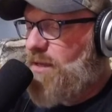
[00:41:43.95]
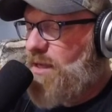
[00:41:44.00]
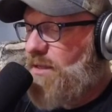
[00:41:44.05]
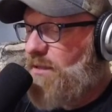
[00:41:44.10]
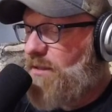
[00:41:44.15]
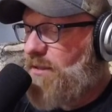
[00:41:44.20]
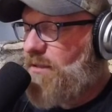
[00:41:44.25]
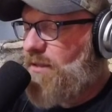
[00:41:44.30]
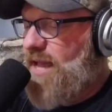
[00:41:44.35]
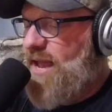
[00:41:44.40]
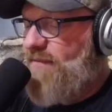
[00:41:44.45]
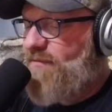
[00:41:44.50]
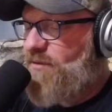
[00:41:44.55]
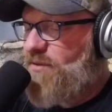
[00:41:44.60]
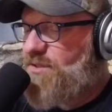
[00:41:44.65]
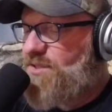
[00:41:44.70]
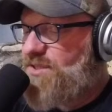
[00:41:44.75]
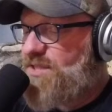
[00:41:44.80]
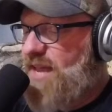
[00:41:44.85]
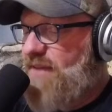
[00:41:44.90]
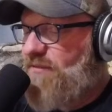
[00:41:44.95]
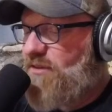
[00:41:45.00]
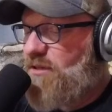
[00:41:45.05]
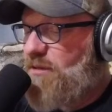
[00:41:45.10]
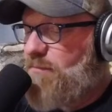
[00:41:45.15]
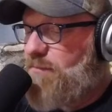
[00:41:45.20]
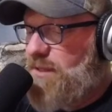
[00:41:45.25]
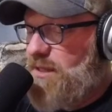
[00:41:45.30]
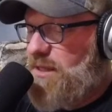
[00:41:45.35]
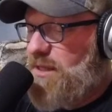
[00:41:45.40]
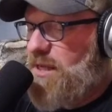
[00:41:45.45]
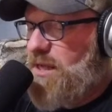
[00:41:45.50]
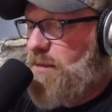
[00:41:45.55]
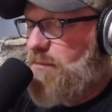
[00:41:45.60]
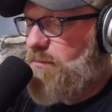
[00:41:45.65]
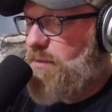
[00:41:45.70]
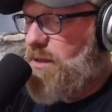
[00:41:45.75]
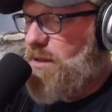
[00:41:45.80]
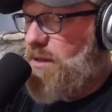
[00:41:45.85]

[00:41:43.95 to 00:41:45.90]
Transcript: a little after 7 p.m.